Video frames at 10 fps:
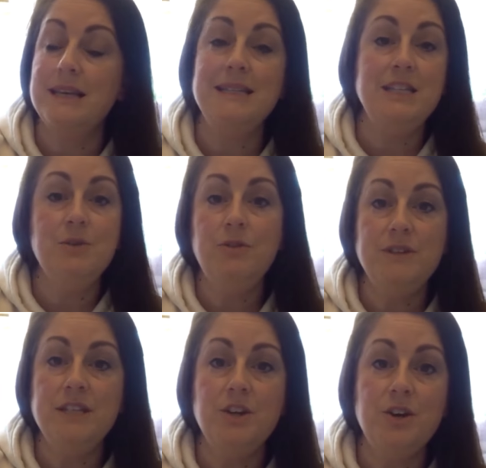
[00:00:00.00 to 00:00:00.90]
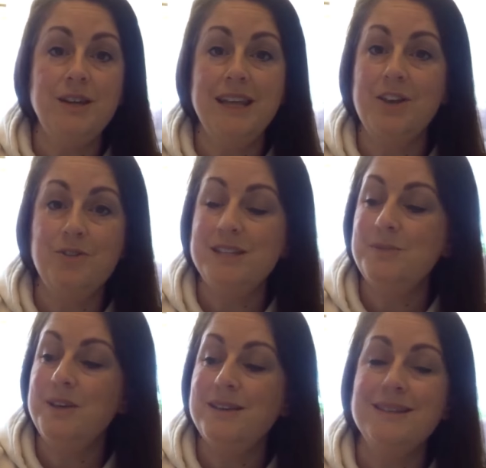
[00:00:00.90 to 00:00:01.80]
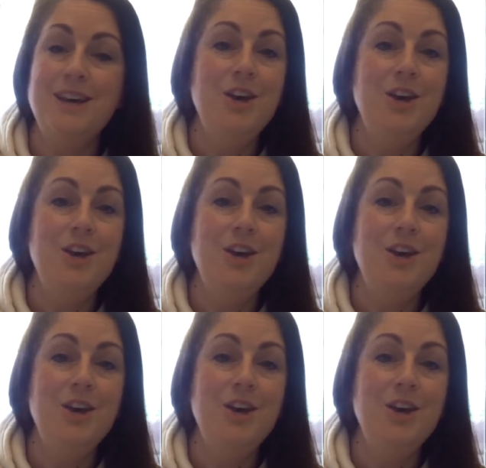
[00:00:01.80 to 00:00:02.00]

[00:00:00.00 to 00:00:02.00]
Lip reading: I did do a video near Christmas.